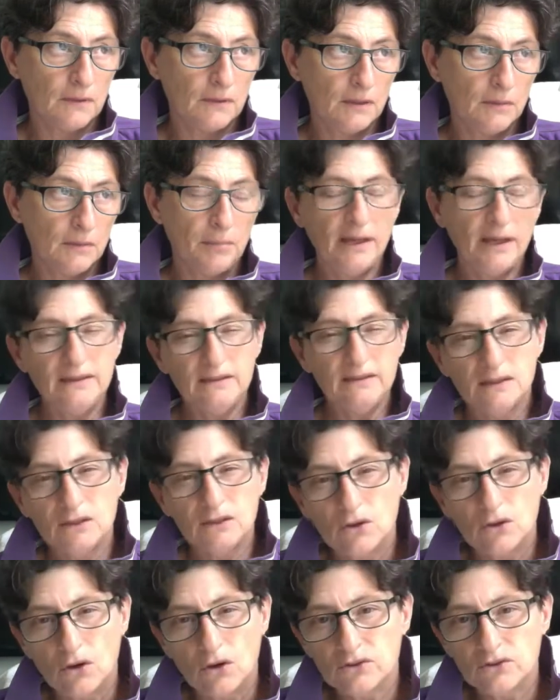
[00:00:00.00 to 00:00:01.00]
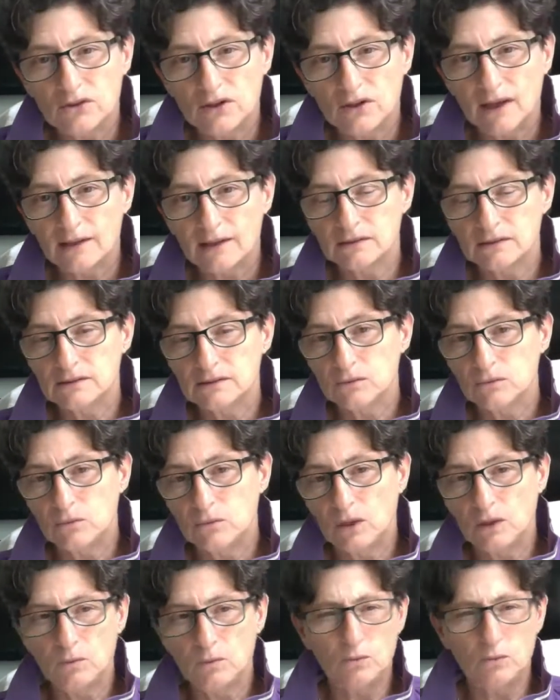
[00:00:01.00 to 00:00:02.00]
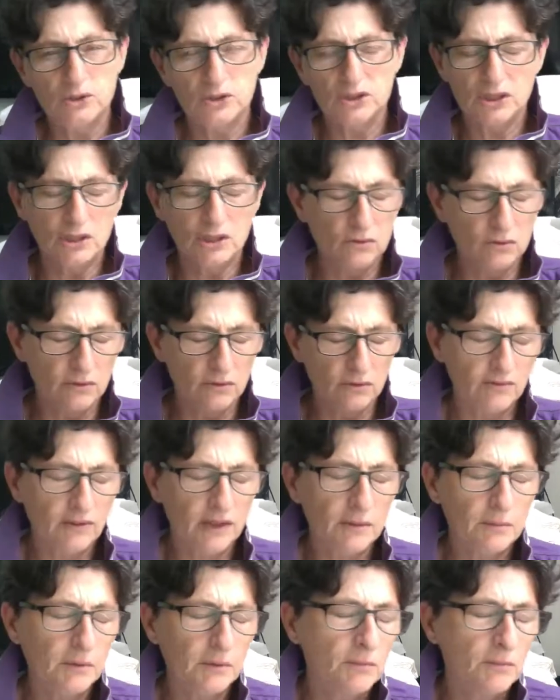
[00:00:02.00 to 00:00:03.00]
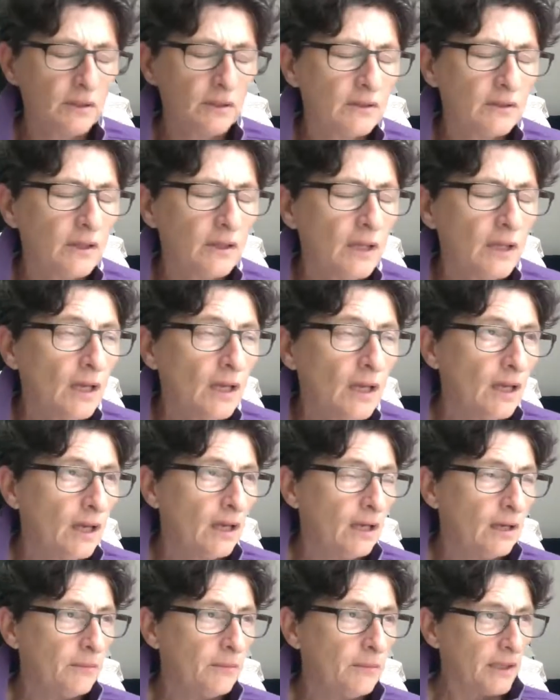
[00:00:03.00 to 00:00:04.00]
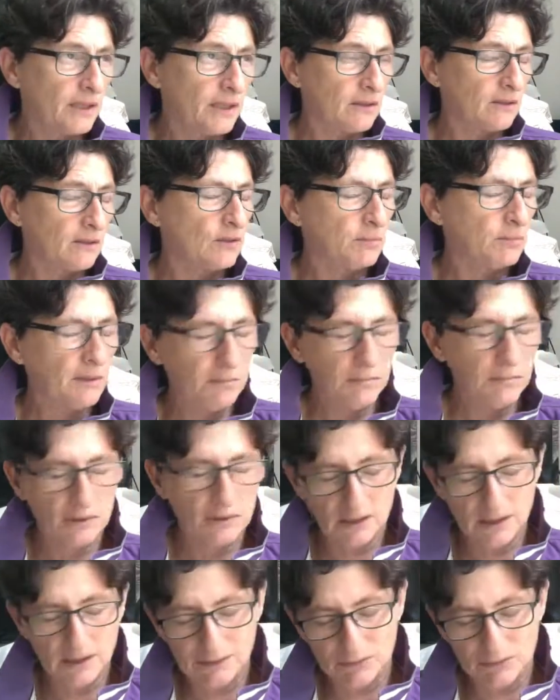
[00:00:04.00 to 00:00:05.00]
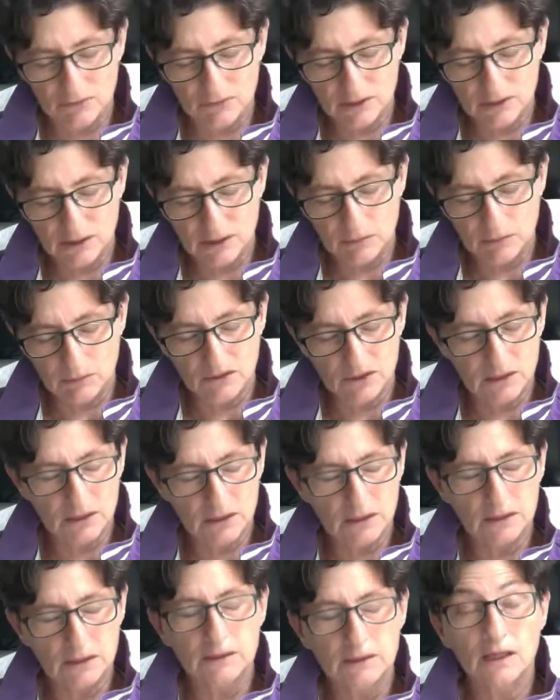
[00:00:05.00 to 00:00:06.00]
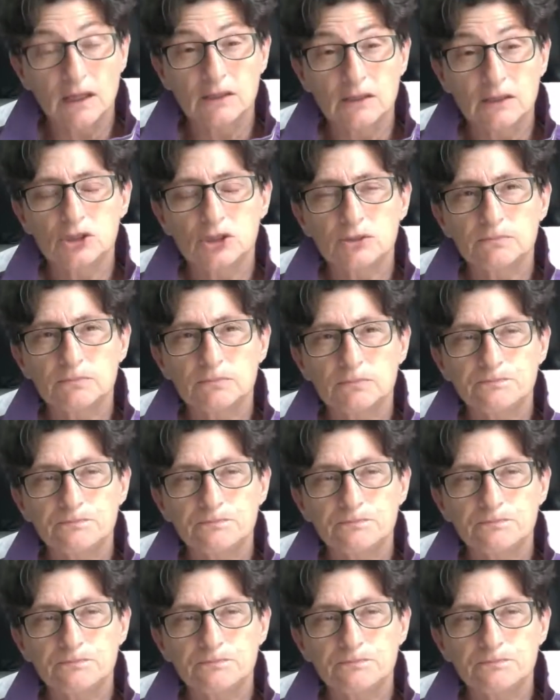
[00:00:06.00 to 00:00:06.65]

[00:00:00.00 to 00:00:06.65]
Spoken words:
A binding contract, one which they couldn't find me with. I can't remember the name of it now. I'm thinking in Dutch.